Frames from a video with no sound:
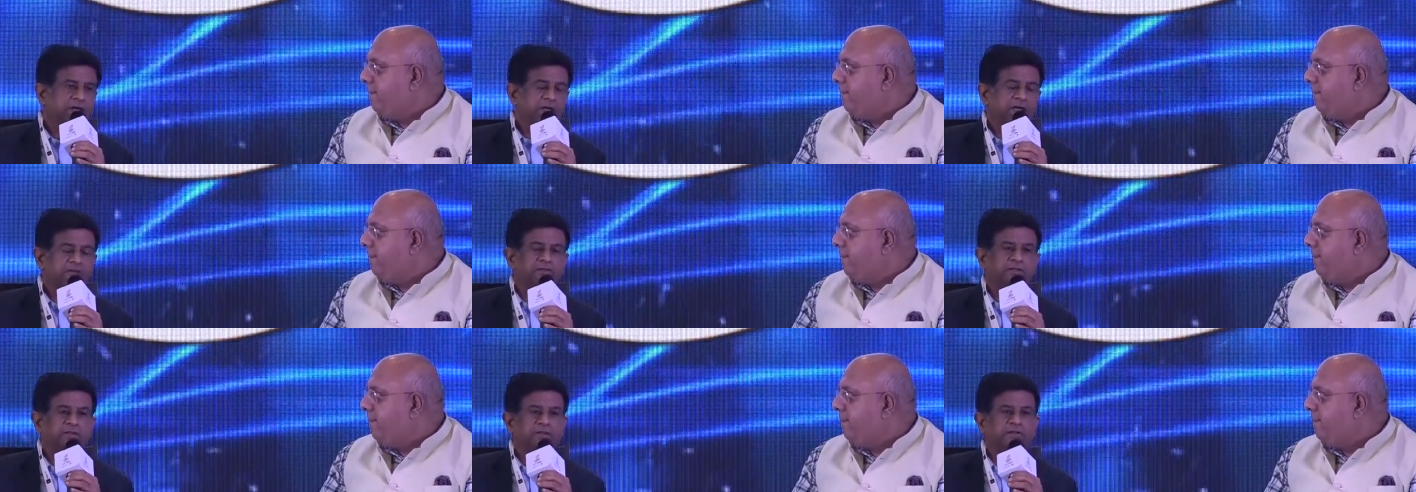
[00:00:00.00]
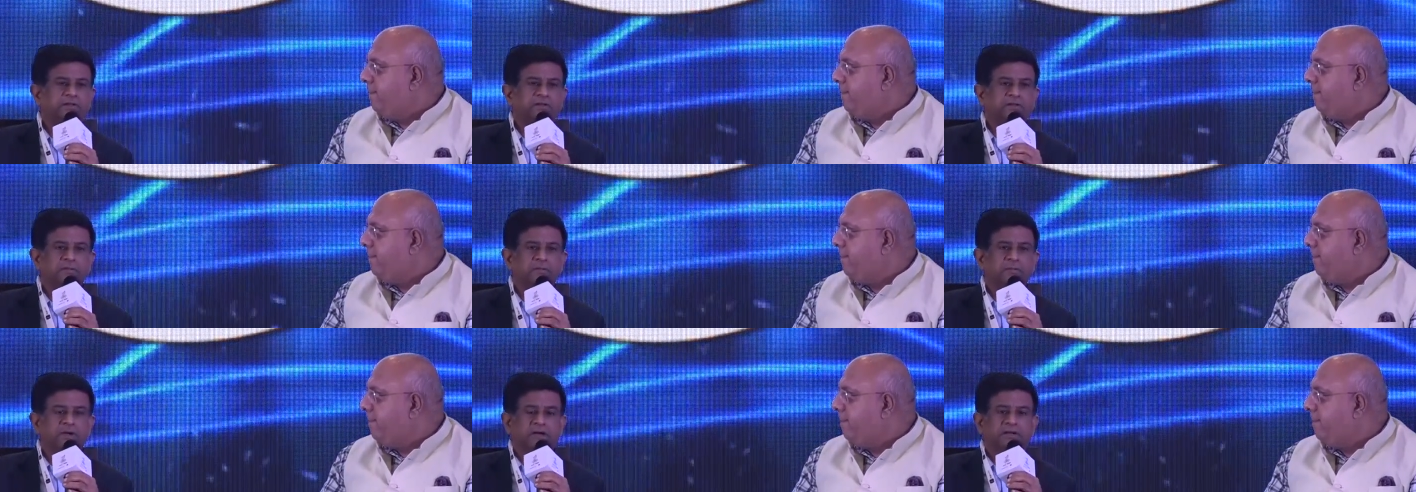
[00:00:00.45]
Speaker 1: I think
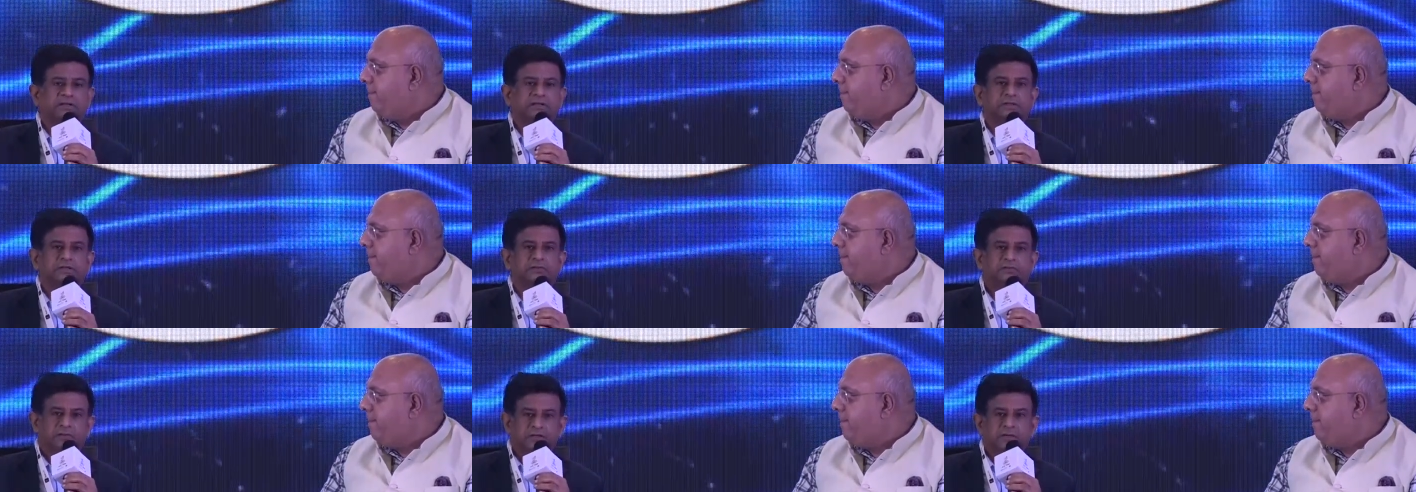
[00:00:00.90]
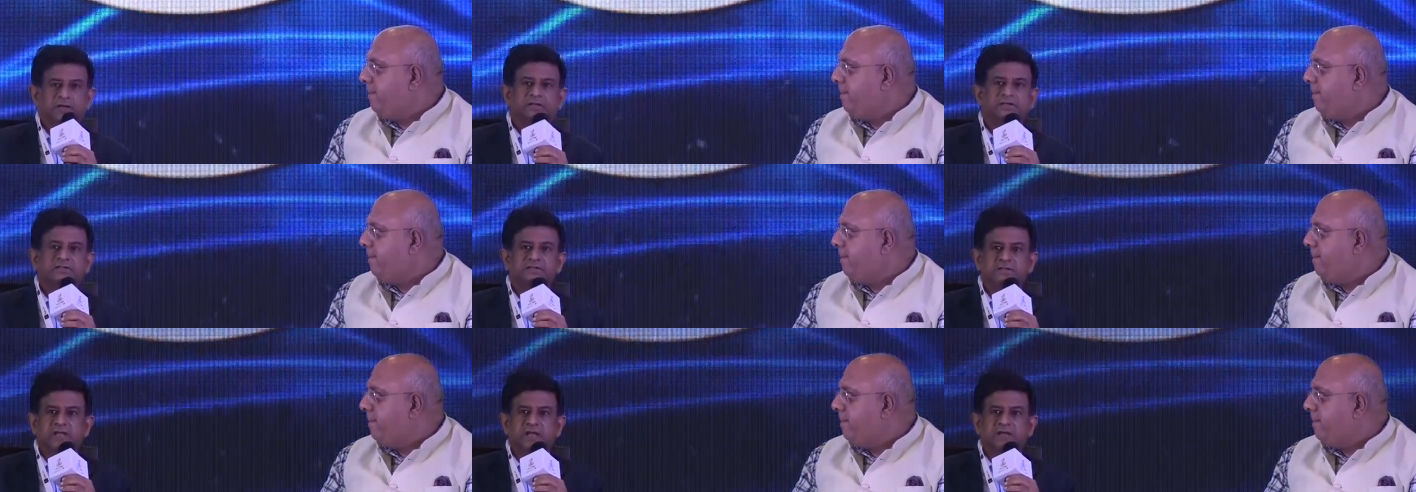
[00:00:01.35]
the marketers will
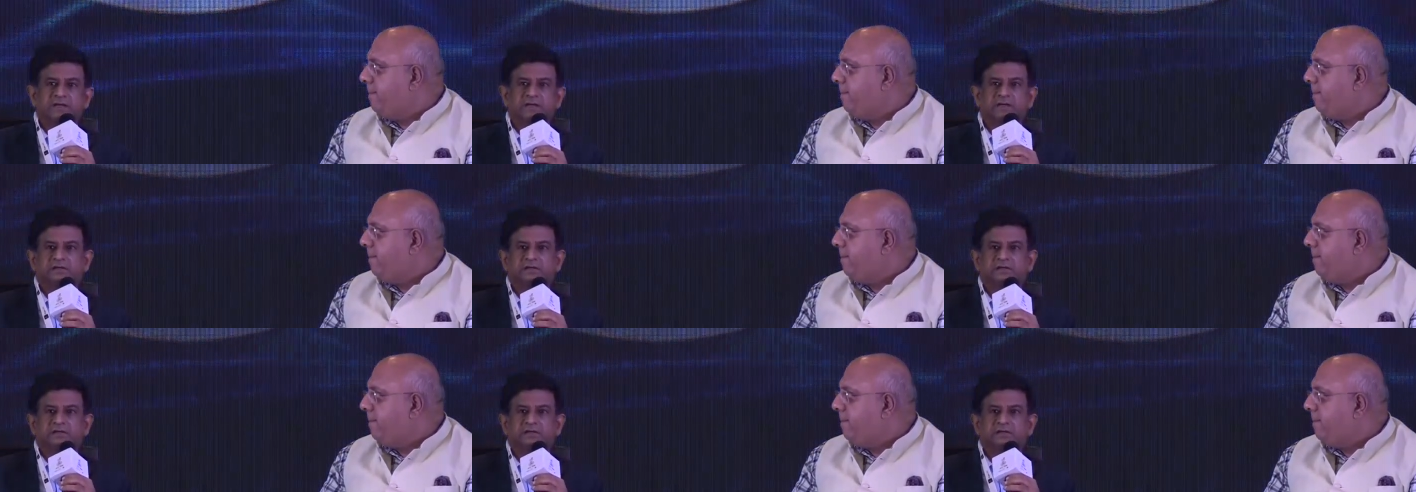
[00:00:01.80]
understand